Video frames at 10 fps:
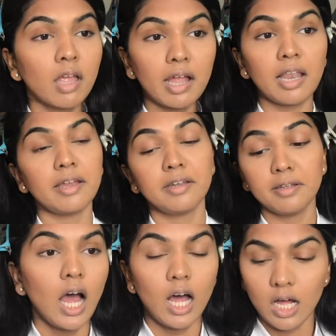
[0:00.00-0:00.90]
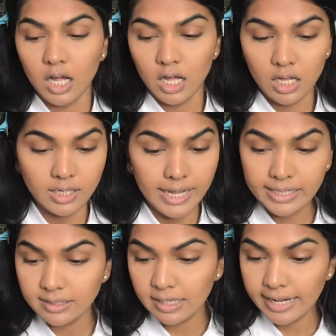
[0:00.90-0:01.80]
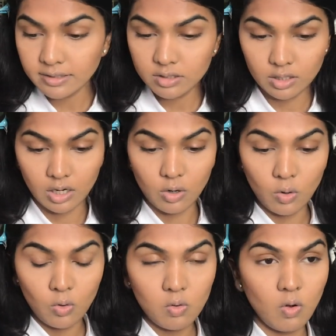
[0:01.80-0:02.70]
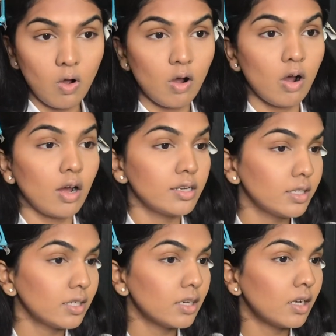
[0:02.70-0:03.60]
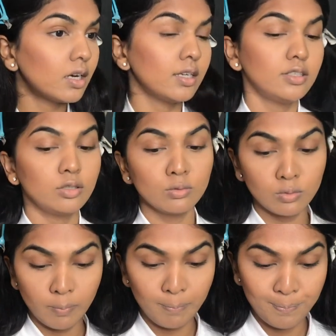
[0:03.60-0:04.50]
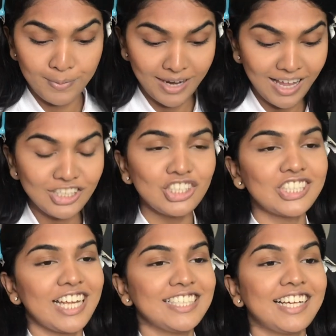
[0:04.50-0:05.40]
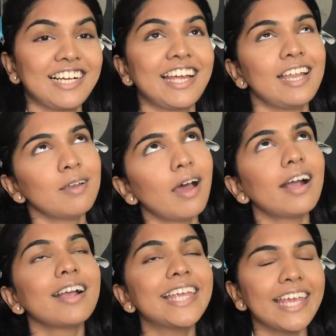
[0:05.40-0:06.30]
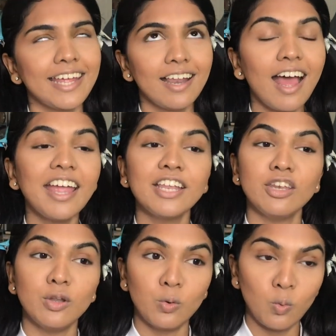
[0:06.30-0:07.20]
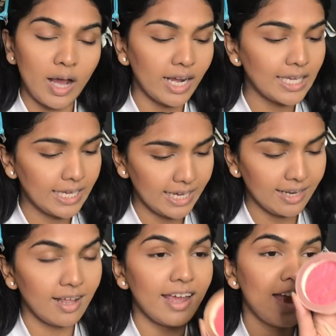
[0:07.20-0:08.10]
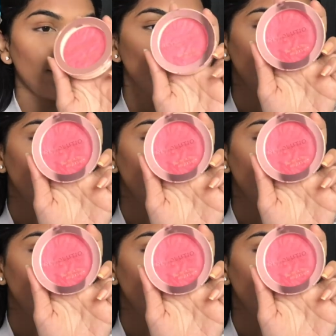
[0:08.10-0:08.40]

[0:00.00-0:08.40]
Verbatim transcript: highlighting uh next let's go on uh, to blush yes again again i know again i have